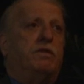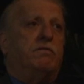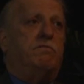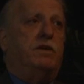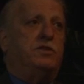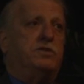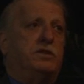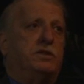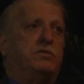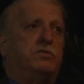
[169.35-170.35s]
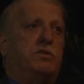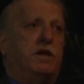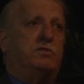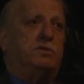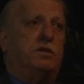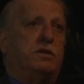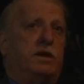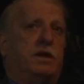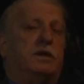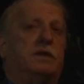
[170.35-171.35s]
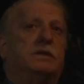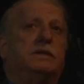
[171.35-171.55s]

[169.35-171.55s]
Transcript: the invasion in 2003.